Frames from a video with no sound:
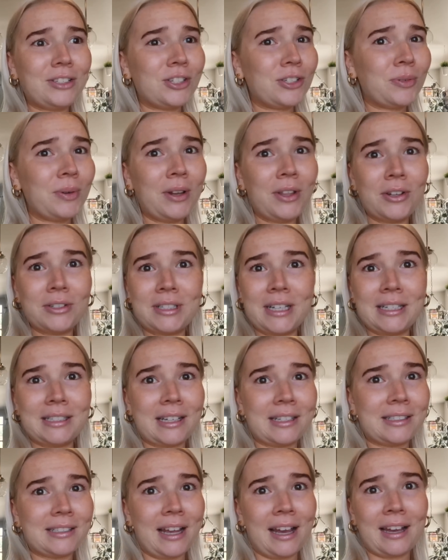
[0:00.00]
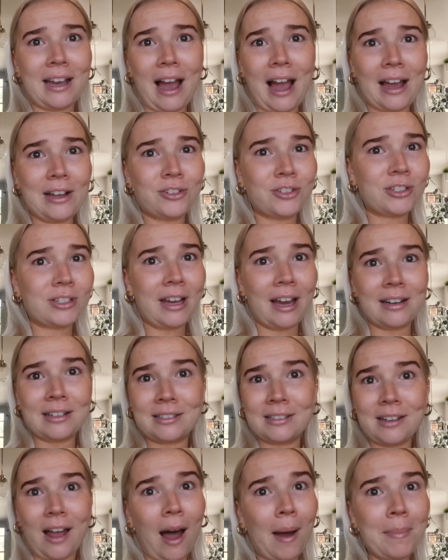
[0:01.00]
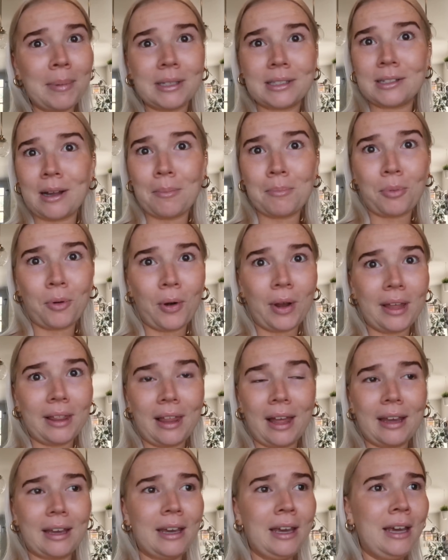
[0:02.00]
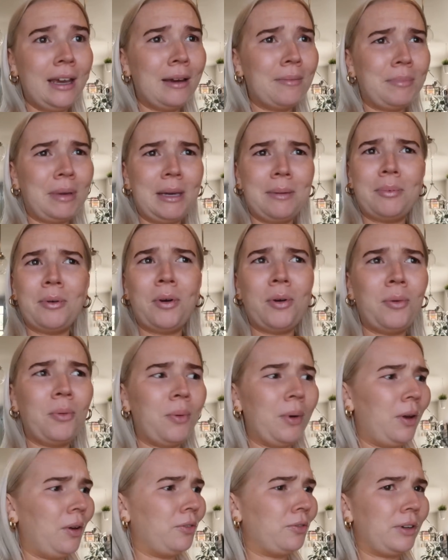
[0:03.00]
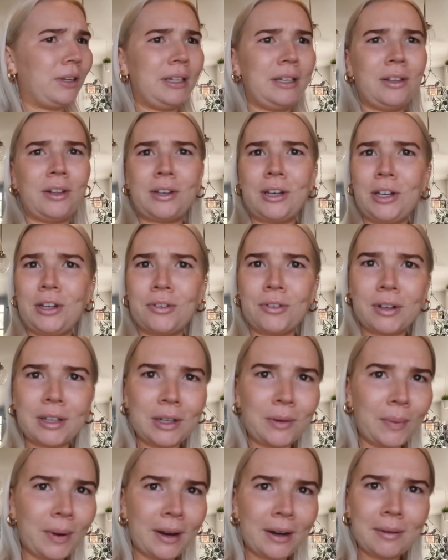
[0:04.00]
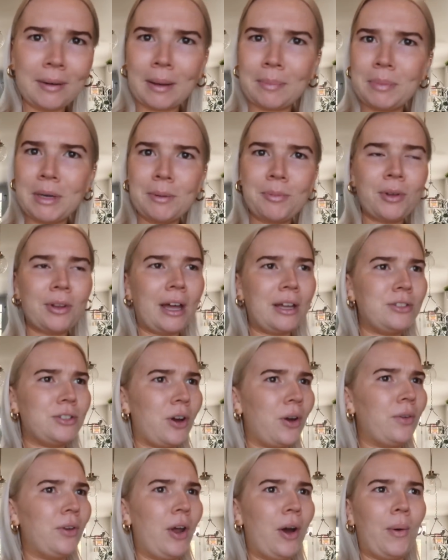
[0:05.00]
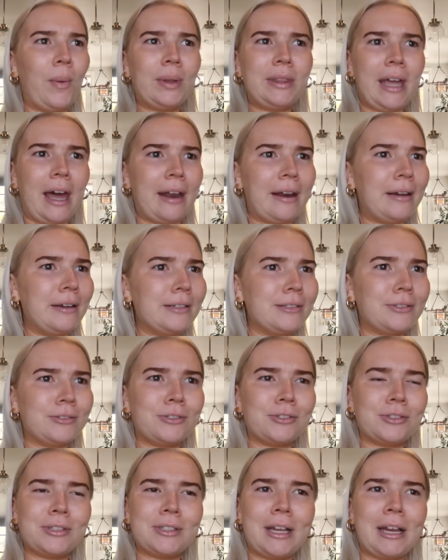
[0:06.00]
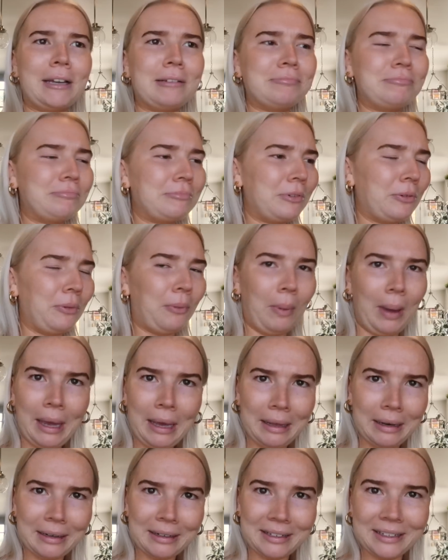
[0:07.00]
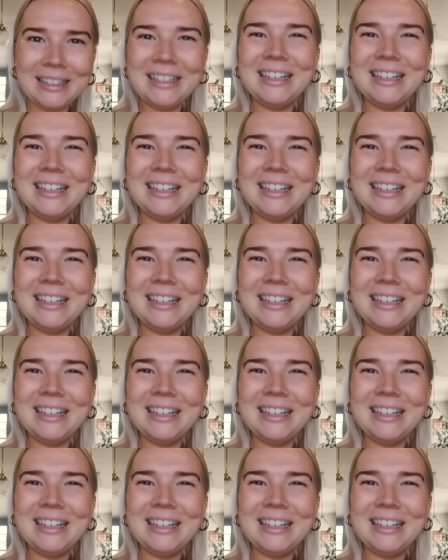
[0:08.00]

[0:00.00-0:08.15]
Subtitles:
It's just one of those things that's like, I just gotta stop at some point. Like, people will really look at you really weird. Like, people that don't know what that is are just like, what?